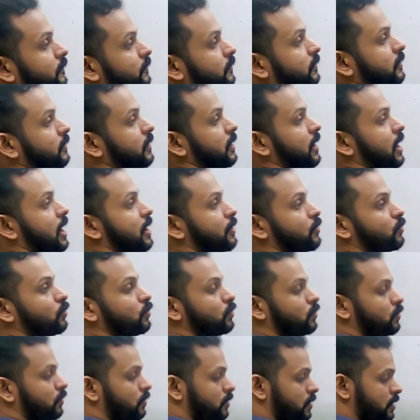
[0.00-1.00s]
the arrow,
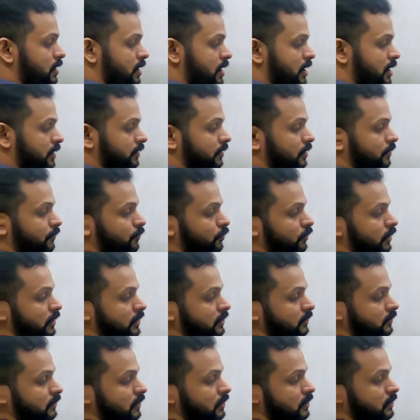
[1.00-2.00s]
and therefore that
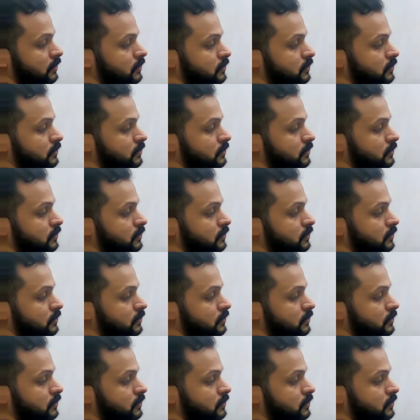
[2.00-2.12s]
is the